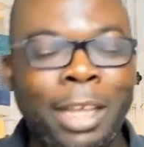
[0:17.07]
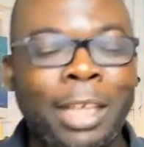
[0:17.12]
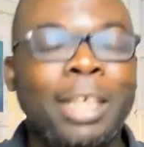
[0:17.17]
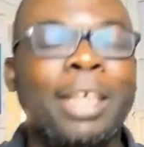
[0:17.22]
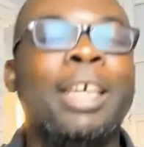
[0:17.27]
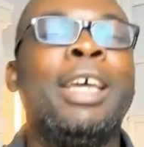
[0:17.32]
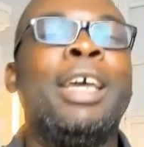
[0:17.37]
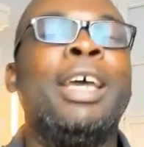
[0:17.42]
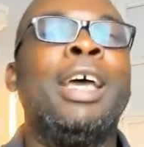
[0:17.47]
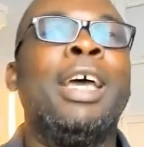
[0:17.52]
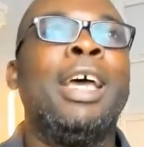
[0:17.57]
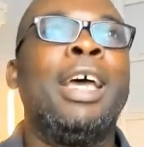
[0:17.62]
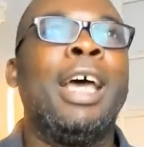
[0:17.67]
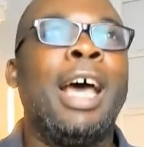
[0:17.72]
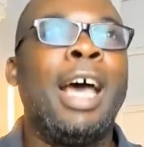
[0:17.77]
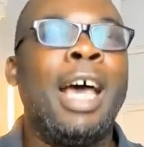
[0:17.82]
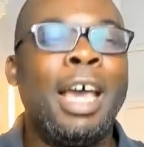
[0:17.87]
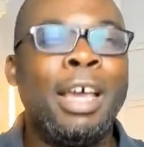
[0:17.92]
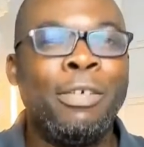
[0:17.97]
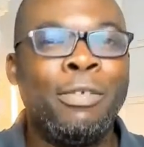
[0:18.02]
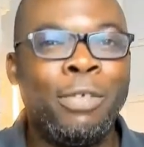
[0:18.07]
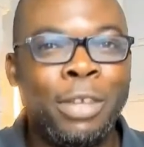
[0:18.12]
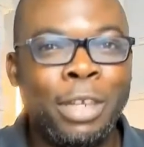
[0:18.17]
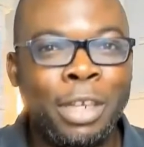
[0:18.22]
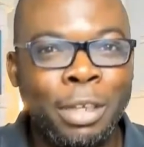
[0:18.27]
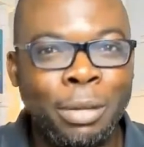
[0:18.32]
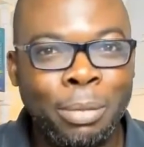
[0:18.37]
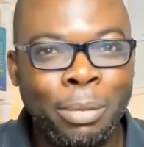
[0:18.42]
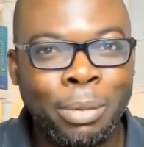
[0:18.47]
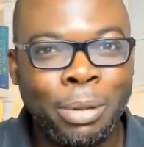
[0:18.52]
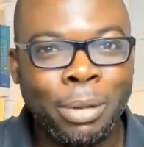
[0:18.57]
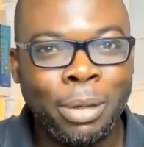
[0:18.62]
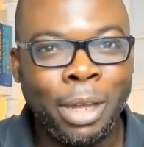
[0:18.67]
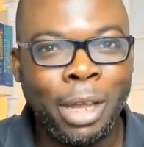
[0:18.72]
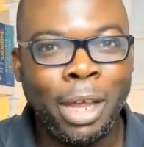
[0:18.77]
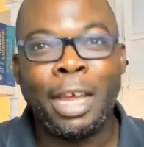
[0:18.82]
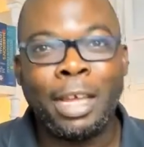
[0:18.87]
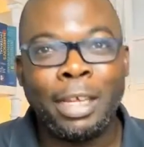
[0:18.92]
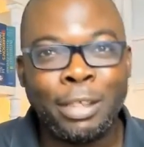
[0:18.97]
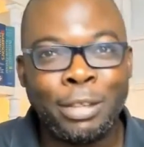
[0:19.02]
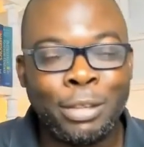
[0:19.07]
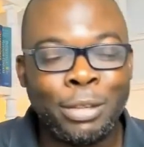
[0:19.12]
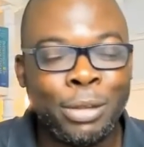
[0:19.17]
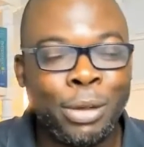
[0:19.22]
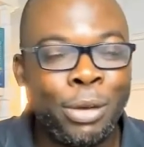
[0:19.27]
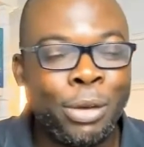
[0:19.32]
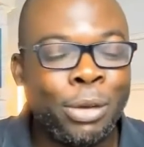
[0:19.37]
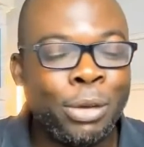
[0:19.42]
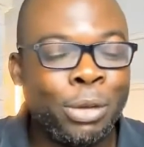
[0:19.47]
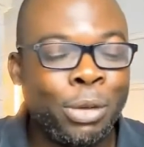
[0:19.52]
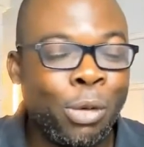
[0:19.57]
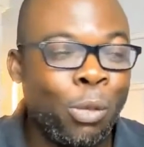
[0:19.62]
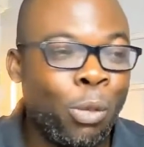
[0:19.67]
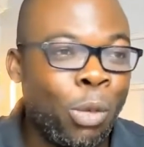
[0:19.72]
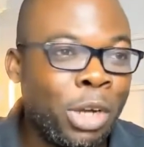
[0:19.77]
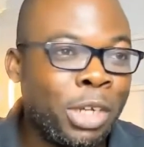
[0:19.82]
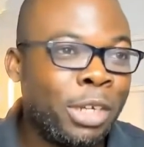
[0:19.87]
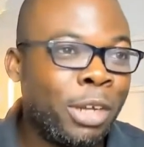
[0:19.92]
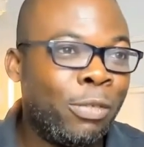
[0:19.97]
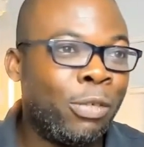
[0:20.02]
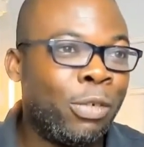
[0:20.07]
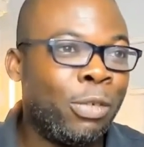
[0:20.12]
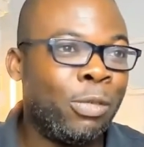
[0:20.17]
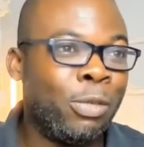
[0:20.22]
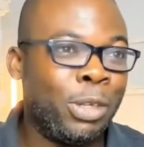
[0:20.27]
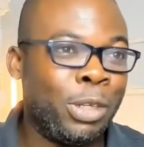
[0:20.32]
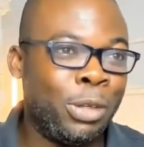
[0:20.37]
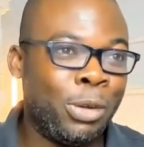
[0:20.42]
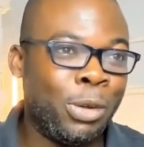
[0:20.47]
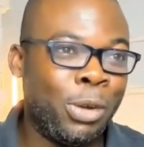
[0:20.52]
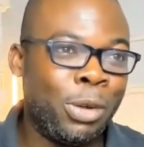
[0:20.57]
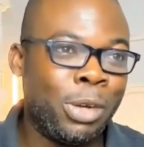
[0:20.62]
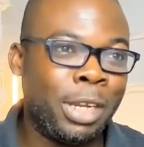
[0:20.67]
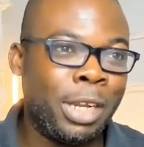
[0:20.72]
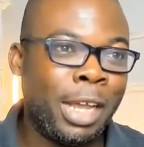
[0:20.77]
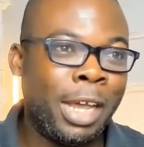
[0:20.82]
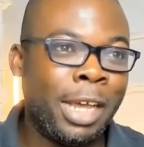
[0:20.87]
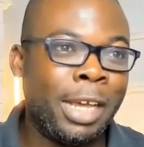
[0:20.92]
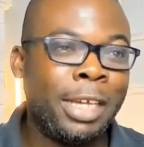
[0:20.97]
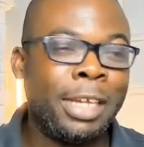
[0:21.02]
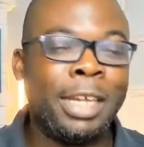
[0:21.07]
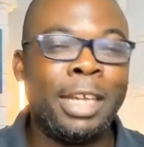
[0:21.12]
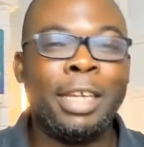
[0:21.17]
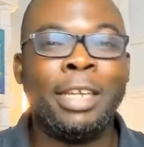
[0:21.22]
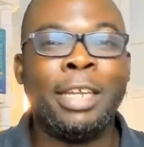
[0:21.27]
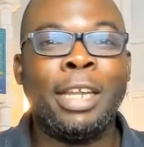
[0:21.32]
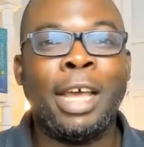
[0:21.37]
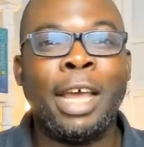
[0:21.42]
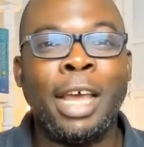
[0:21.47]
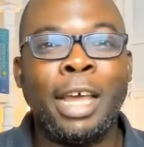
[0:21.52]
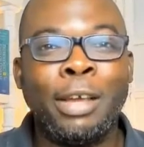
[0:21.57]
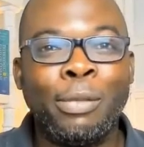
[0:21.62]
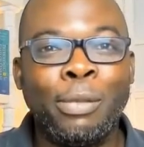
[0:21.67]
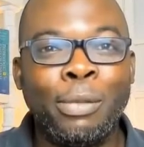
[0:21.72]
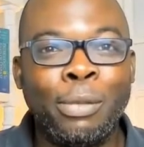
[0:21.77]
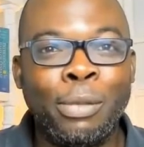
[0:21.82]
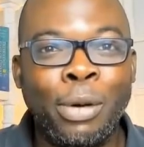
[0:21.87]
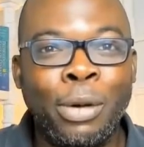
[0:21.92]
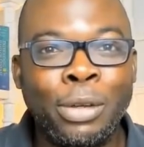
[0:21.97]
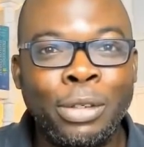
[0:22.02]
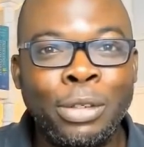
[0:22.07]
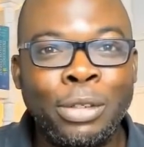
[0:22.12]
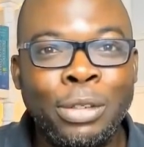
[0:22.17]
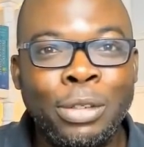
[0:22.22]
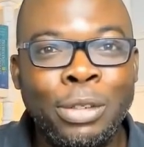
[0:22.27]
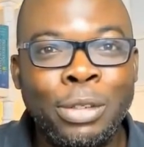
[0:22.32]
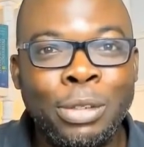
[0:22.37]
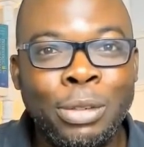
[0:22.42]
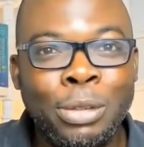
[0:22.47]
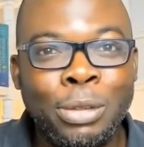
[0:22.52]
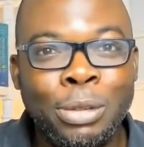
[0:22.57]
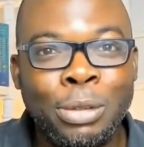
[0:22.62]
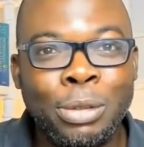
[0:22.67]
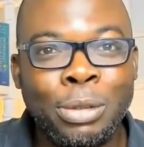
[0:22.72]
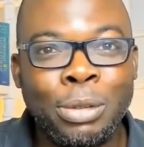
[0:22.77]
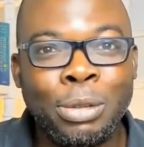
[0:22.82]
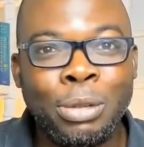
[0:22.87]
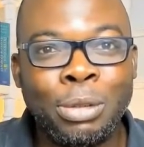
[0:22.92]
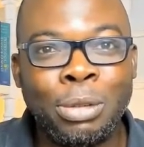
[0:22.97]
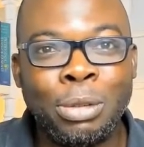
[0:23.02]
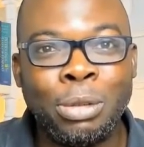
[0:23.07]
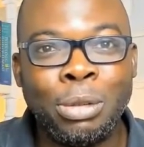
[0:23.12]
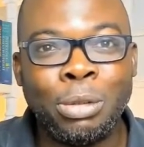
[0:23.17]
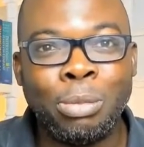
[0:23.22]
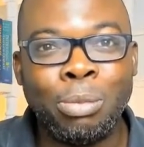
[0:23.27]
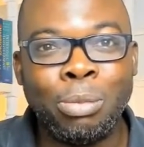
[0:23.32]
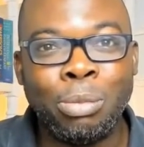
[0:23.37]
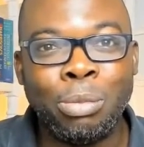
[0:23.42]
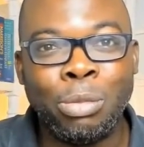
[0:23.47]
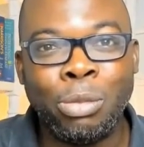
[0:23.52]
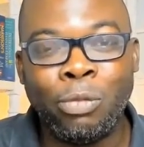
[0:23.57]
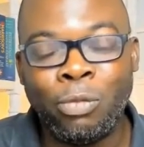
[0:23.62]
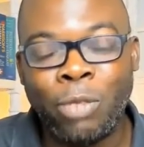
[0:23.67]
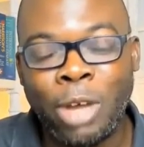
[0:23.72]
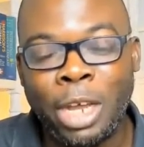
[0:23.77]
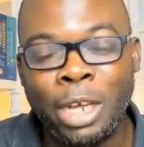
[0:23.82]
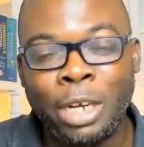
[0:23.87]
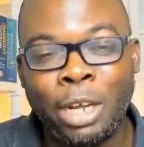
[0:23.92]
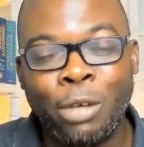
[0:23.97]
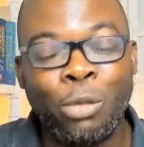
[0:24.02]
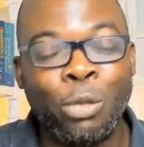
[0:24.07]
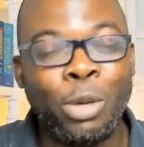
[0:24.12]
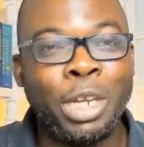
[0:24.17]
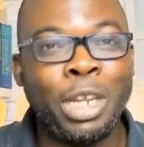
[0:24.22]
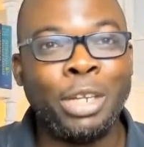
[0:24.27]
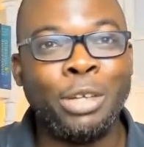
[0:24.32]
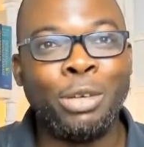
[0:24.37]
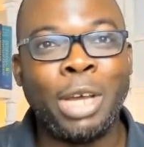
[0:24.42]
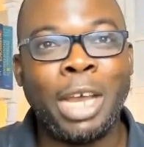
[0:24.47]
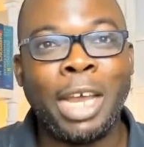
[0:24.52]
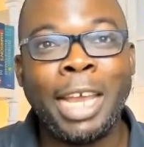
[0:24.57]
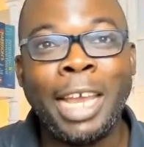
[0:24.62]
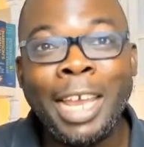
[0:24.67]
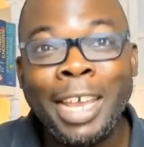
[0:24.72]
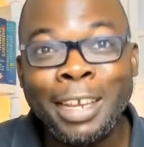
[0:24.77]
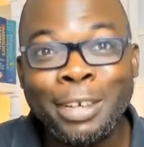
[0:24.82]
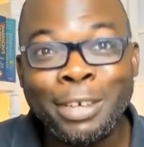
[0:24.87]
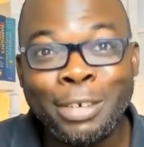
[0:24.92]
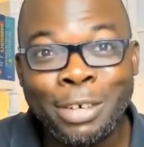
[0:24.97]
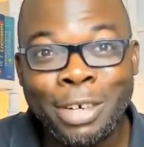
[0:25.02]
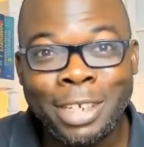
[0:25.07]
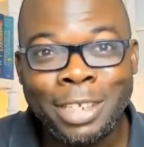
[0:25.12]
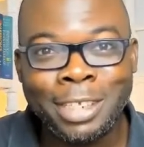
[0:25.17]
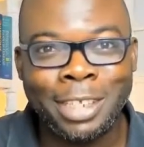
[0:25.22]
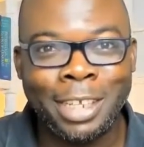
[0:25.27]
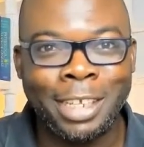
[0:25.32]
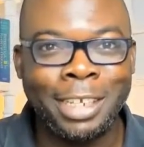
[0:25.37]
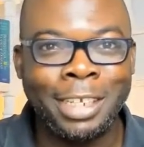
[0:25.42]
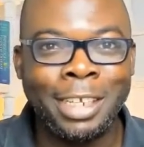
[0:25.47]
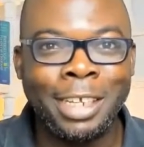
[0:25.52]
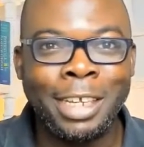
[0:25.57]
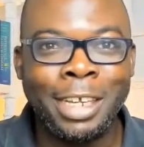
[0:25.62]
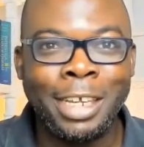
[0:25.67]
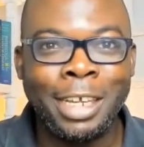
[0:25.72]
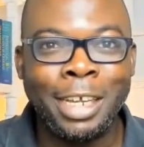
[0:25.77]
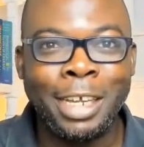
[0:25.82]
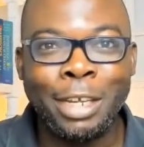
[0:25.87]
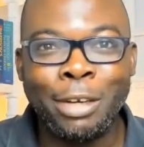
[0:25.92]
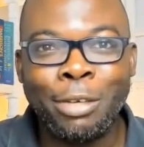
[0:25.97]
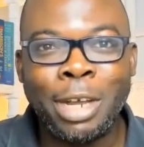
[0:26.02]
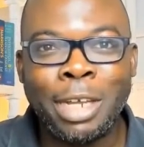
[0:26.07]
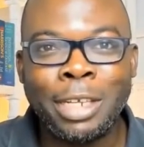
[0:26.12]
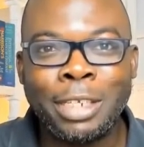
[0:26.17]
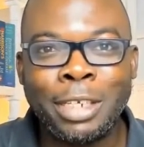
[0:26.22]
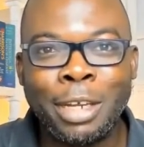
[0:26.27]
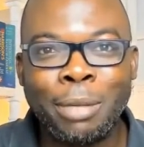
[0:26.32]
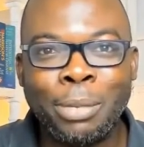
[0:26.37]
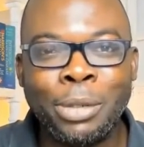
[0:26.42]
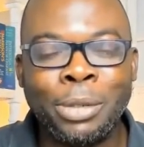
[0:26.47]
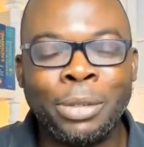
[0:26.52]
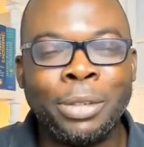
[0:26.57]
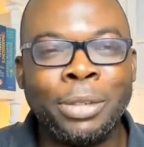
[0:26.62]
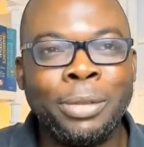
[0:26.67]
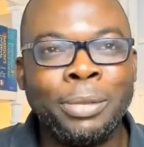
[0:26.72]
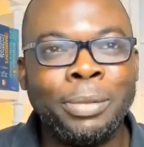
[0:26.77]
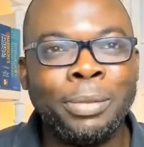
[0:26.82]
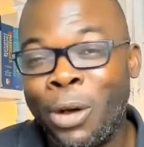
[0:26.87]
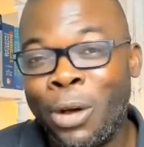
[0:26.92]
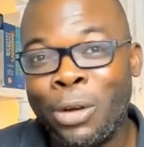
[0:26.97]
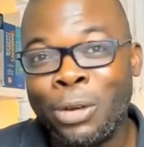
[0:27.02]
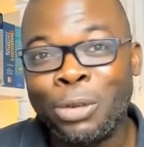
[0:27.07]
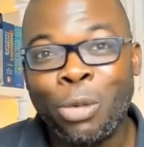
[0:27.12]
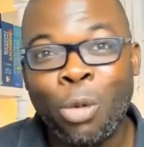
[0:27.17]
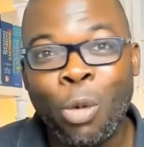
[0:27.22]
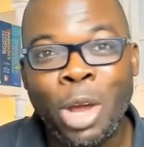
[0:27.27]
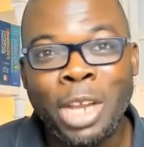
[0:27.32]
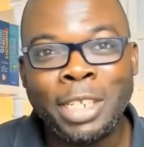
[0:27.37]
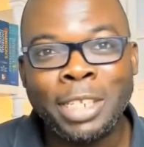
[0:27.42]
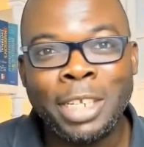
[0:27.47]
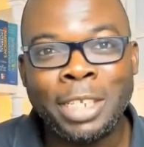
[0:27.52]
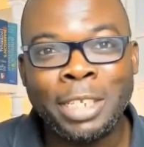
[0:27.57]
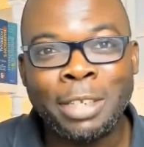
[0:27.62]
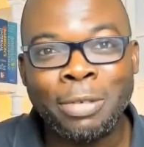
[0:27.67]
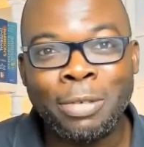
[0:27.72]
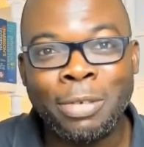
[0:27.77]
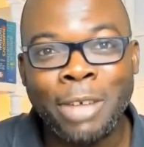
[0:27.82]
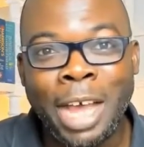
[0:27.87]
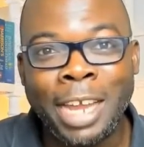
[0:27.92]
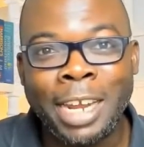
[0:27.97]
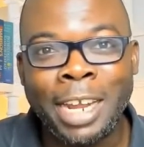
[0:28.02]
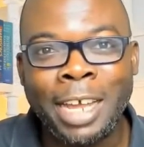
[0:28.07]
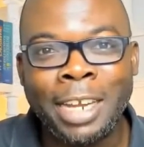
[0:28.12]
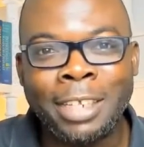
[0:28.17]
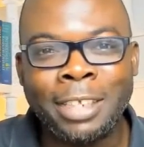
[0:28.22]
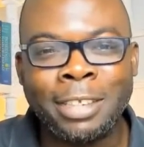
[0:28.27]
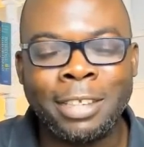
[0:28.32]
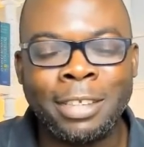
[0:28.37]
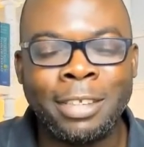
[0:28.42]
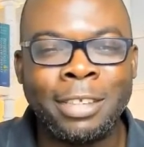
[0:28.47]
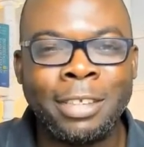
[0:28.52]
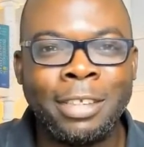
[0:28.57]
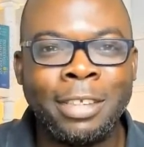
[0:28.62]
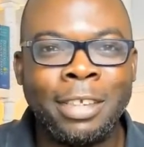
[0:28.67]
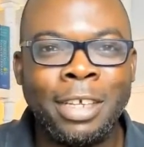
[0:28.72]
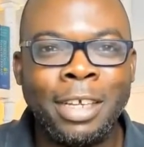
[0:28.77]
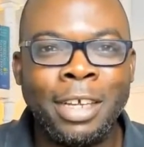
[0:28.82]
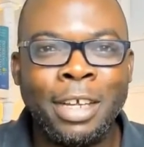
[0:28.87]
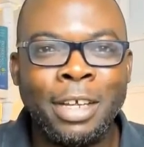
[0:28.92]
like, "Hi, Philip. I saw your wonderful video online and I want to find out whether you are interested in writing a book on qualitative analysis."